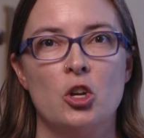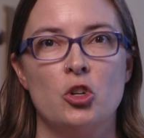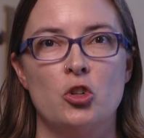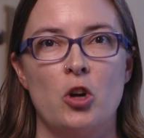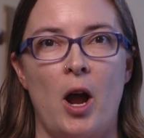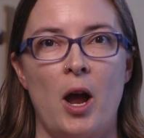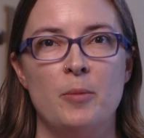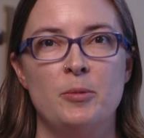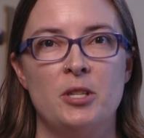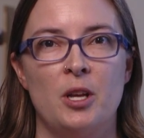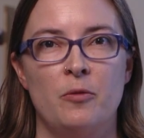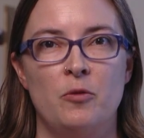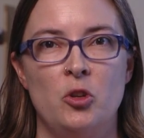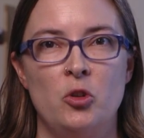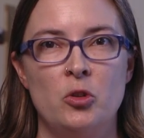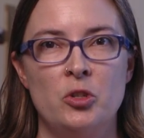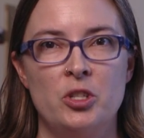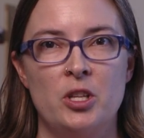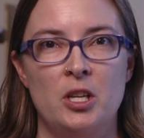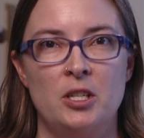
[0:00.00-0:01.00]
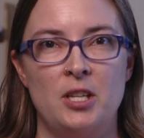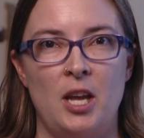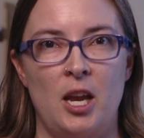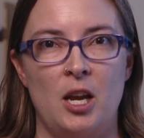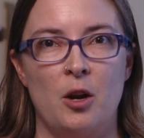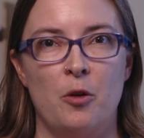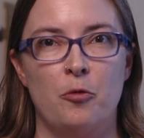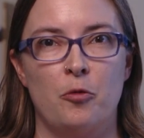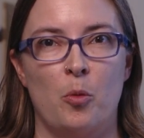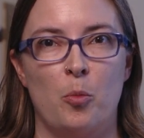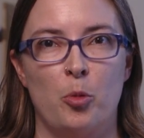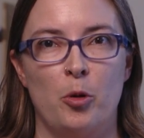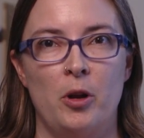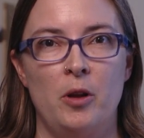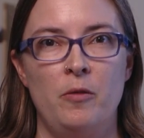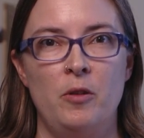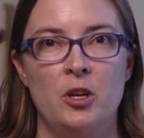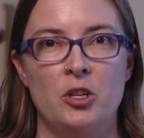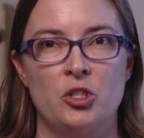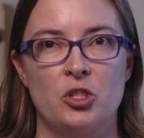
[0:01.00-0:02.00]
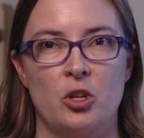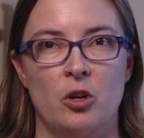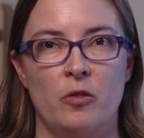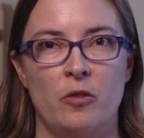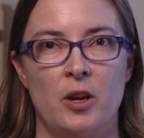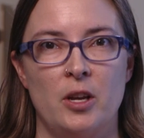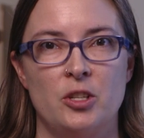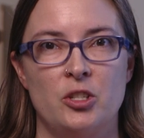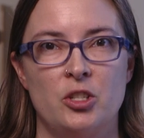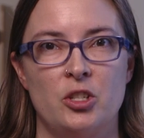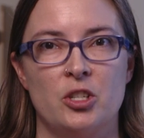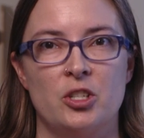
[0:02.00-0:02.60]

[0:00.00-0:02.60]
Tribes have used the data from previous surveys